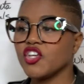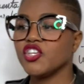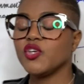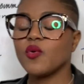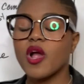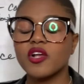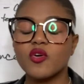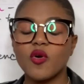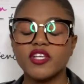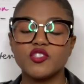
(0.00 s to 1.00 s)
You are
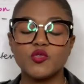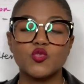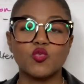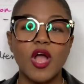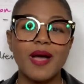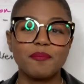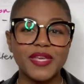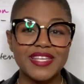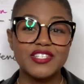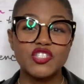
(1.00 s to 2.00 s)
going to drop
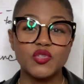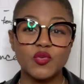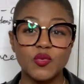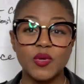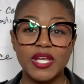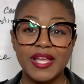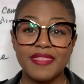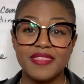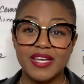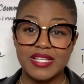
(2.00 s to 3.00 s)
into
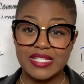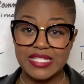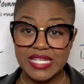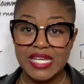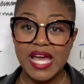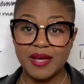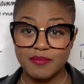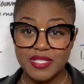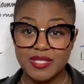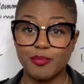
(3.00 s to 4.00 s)
the
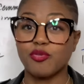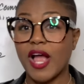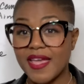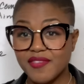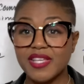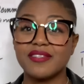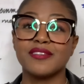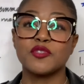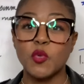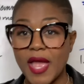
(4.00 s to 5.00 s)
DMs, the private
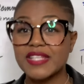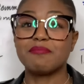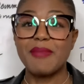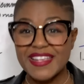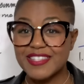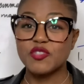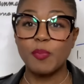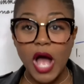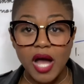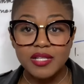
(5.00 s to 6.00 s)
direct message
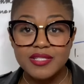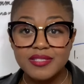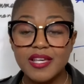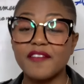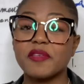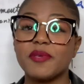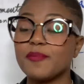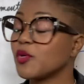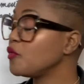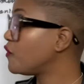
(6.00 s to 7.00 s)
box of the
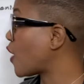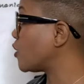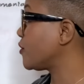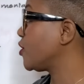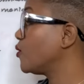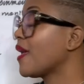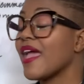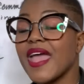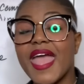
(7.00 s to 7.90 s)
people who follow you,